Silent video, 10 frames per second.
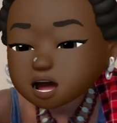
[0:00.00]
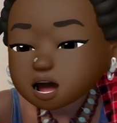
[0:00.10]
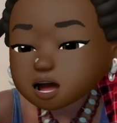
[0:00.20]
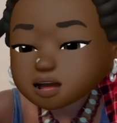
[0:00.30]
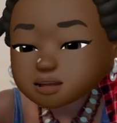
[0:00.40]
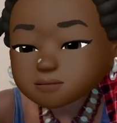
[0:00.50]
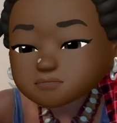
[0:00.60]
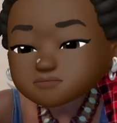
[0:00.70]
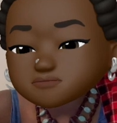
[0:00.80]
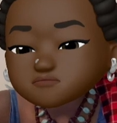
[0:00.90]

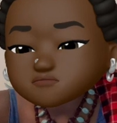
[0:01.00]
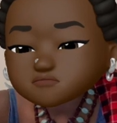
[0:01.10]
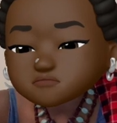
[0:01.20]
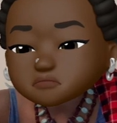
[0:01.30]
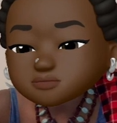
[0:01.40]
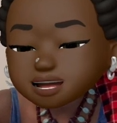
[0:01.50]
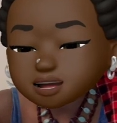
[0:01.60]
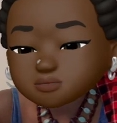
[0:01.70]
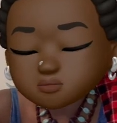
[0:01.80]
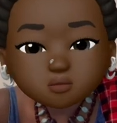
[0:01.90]

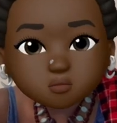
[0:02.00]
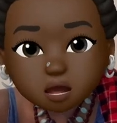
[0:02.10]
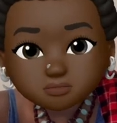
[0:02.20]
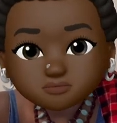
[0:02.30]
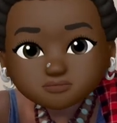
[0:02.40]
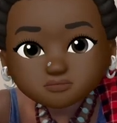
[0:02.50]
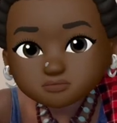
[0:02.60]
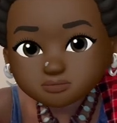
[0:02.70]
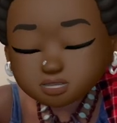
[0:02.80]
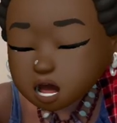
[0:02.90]
for free.
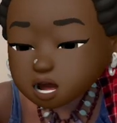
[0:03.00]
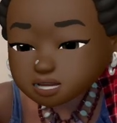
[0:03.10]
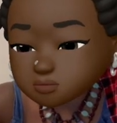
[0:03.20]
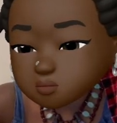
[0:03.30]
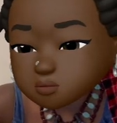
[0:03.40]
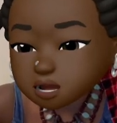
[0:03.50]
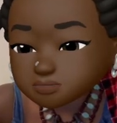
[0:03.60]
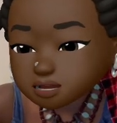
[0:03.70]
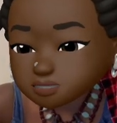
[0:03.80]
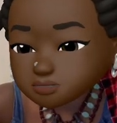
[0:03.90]
Awesome. We love
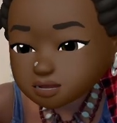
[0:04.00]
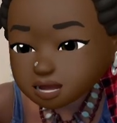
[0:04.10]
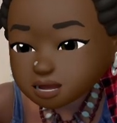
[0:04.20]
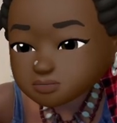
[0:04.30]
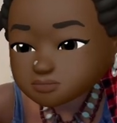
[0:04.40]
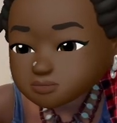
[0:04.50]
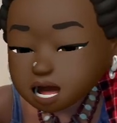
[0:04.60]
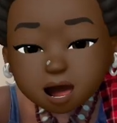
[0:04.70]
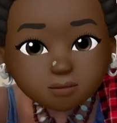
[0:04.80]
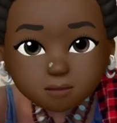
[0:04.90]
astro.com.
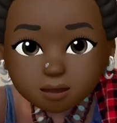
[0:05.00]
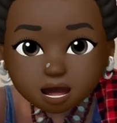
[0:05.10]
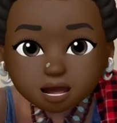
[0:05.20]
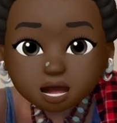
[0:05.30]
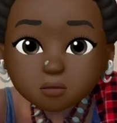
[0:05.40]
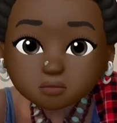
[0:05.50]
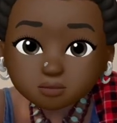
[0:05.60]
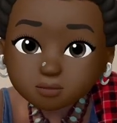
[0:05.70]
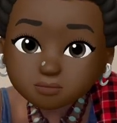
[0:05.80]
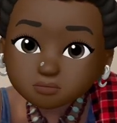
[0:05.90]
I'm not paid. I wish,
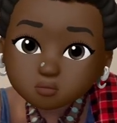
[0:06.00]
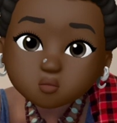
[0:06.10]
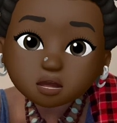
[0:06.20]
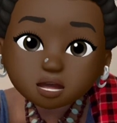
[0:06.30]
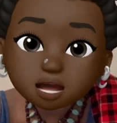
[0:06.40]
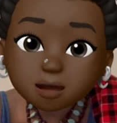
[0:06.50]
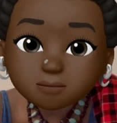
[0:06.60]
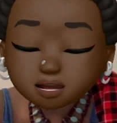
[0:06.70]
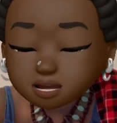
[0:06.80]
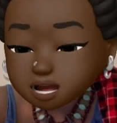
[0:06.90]
but if you want to send that
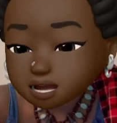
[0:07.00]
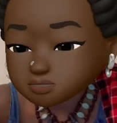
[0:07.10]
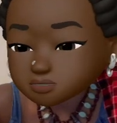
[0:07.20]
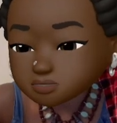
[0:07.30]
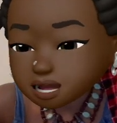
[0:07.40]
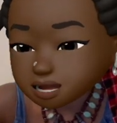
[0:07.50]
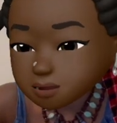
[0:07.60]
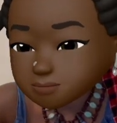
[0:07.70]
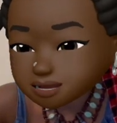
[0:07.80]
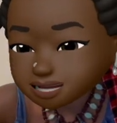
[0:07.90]
money, astro.com,
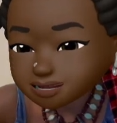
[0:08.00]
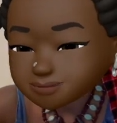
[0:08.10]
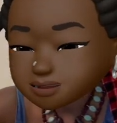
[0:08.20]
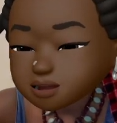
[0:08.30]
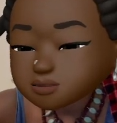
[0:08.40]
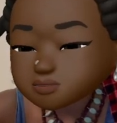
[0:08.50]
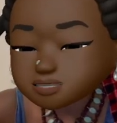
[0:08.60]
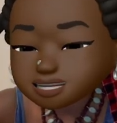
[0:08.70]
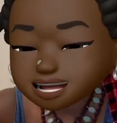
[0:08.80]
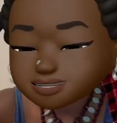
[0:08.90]
please. For the
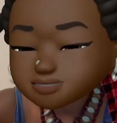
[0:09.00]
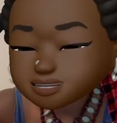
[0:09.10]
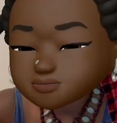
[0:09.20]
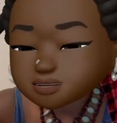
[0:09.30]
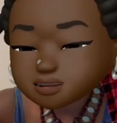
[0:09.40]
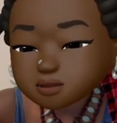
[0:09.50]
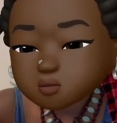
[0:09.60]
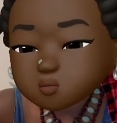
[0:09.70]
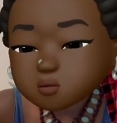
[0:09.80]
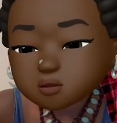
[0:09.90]
sake of this video,
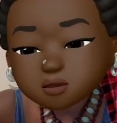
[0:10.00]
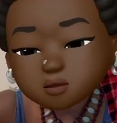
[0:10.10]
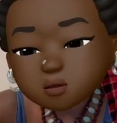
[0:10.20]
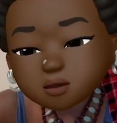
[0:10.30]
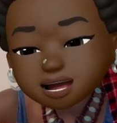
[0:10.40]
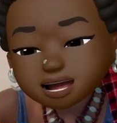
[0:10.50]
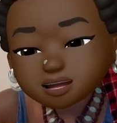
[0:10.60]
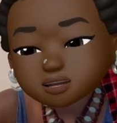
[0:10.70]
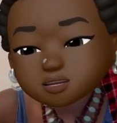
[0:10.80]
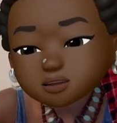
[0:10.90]
we're going to go ahead
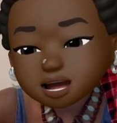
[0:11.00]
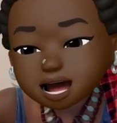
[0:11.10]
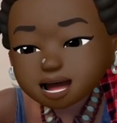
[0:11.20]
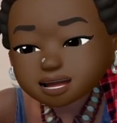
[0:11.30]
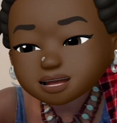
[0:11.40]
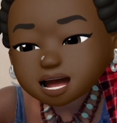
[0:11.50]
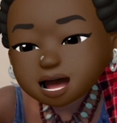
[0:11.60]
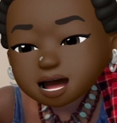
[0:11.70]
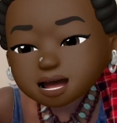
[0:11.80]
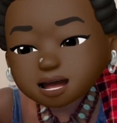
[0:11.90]
and create
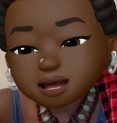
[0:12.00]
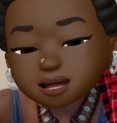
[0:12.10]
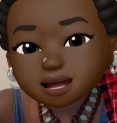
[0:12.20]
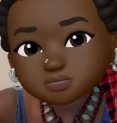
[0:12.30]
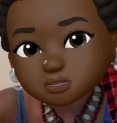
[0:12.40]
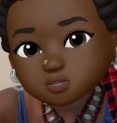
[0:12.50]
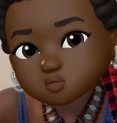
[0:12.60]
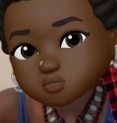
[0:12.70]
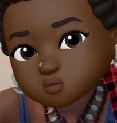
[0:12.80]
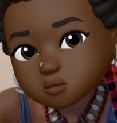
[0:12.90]
a guest
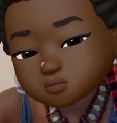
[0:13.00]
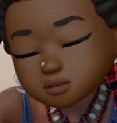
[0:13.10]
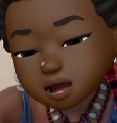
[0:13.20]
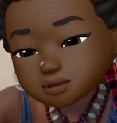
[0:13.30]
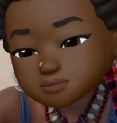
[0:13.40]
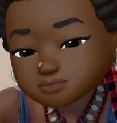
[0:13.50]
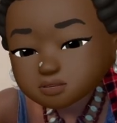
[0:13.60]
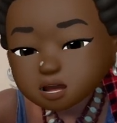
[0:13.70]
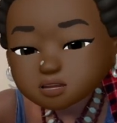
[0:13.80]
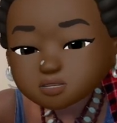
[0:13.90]
user profile.
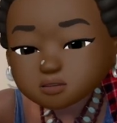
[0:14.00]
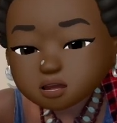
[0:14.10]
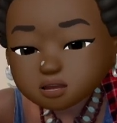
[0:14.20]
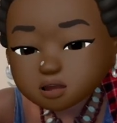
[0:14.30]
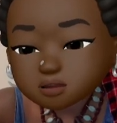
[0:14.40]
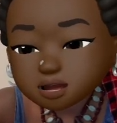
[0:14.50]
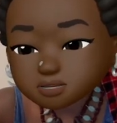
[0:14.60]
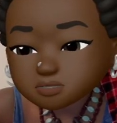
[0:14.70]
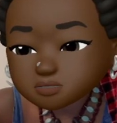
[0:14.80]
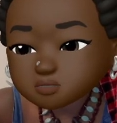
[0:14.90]
So click on
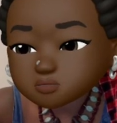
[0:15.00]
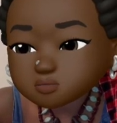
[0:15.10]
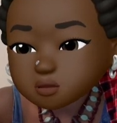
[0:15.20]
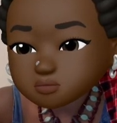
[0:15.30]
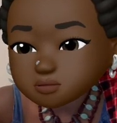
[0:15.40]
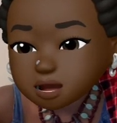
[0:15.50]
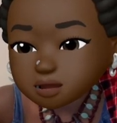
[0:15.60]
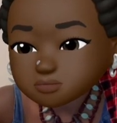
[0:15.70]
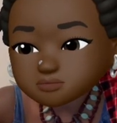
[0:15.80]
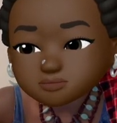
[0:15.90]
guest user
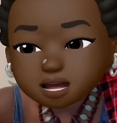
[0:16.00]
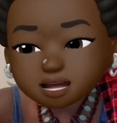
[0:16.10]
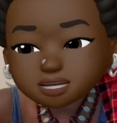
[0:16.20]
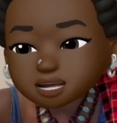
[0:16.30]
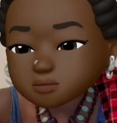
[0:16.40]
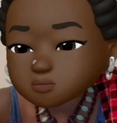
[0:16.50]
profile, accept